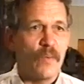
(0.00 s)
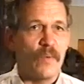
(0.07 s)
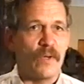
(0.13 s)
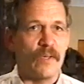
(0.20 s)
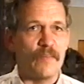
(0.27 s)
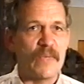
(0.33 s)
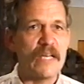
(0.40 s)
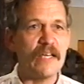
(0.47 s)

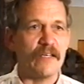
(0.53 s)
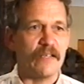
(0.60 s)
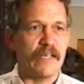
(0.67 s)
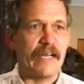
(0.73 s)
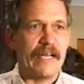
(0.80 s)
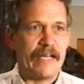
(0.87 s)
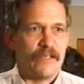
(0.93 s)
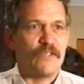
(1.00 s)
Well,
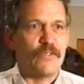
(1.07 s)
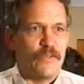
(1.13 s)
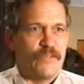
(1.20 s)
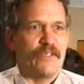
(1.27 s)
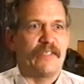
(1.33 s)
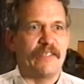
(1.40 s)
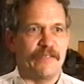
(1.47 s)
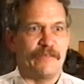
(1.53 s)
immediately I asked
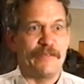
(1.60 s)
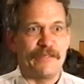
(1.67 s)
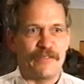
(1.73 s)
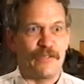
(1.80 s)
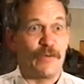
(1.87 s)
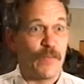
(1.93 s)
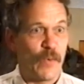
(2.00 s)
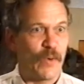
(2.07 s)
Susan, you know,
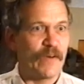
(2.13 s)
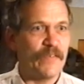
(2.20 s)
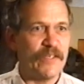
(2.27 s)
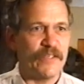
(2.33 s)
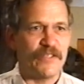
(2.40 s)
is there more of it?